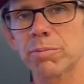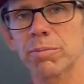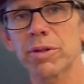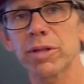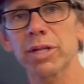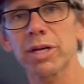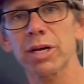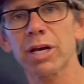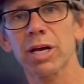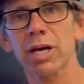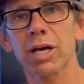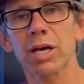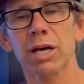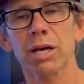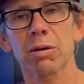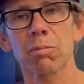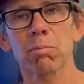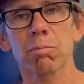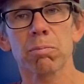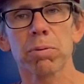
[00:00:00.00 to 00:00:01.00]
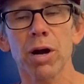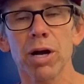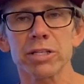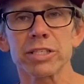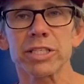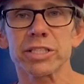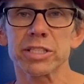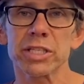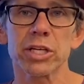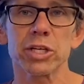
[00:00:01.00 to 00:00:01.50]
of the
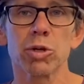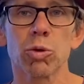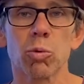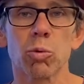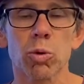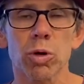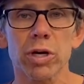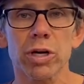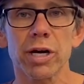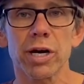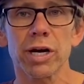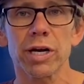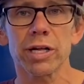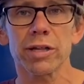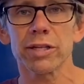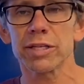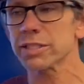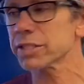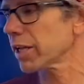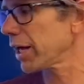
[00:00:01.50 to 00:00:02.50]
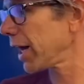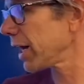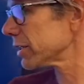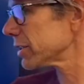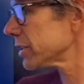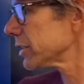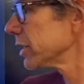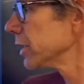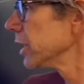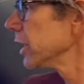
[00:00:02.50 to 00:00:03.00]
projects that you'll work on in this class
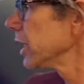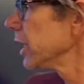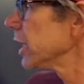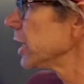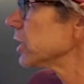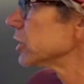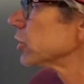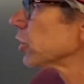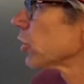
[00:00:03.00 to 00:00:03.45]
is you'll